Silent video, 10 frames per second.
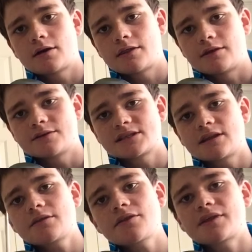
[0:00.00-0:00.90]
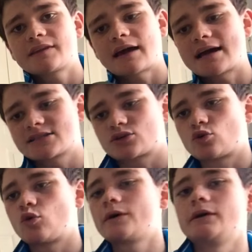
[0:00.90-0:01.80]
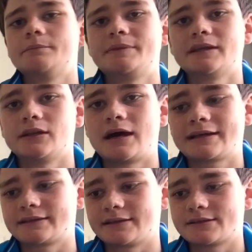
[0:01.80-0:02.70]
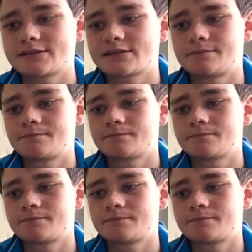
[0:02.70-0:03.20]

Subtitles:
there is another thing that has a coil a bit like this.